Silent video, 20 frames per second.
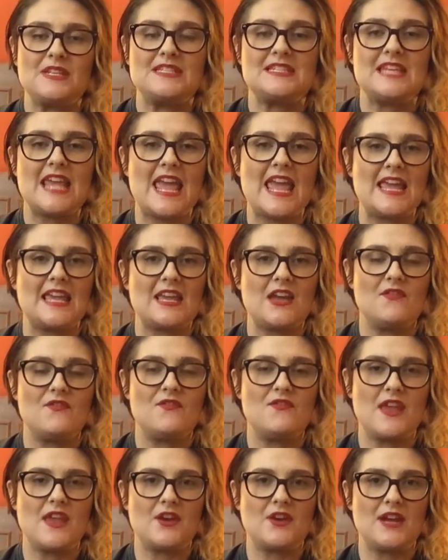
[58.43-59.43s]
take a
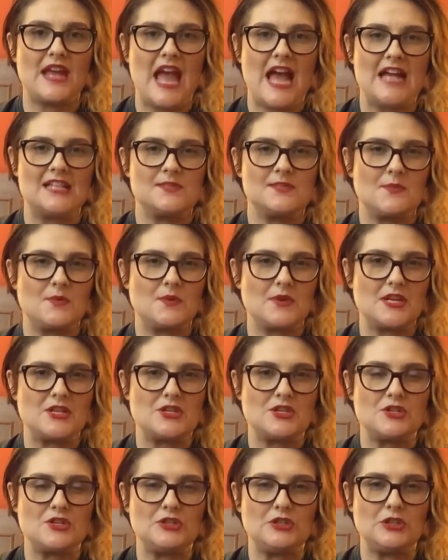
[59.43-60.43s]
very
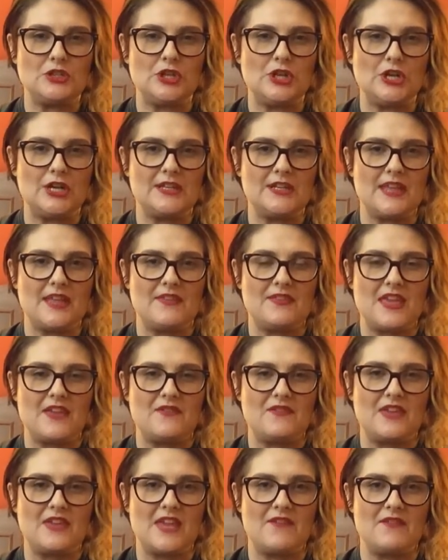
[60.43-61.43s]
aspirational look that
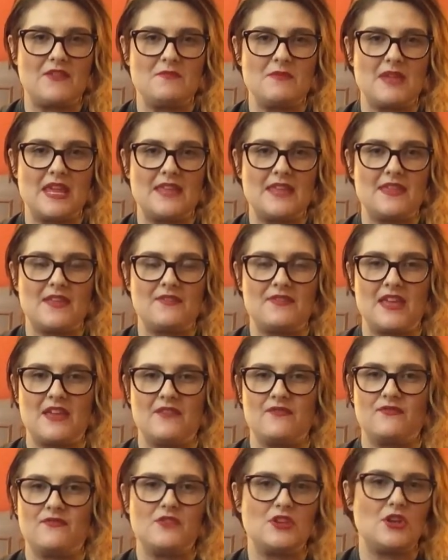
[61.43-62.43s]
they've given me, that
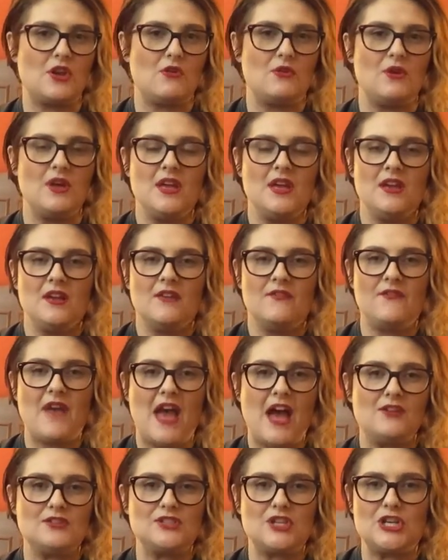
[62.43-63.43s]
they've,
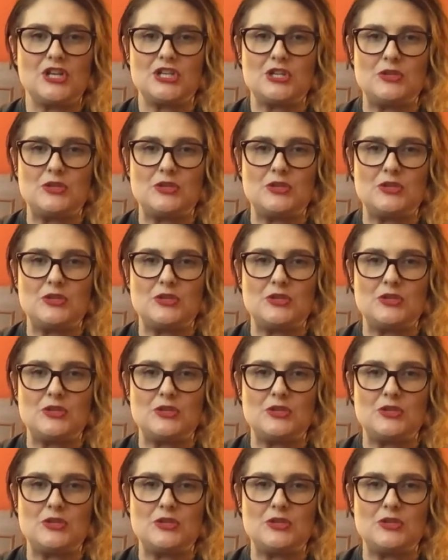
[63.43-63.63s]
found on